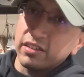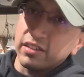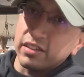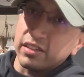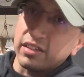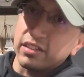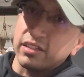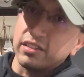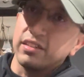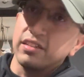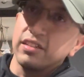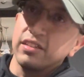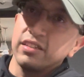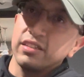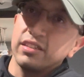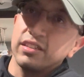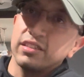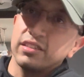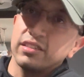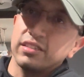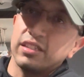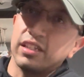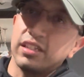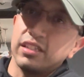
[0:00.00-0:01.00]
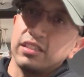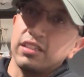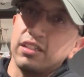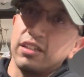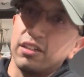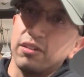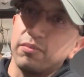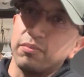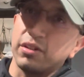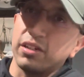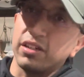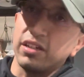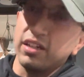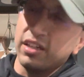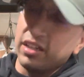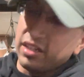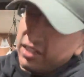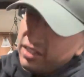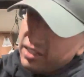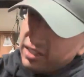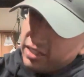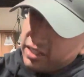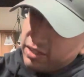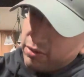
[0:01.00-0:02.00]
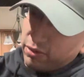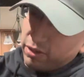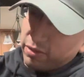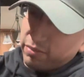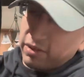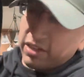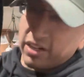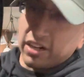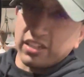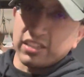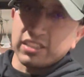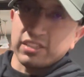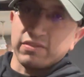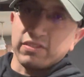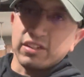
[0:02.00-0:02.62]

and stays here, but it would have been nice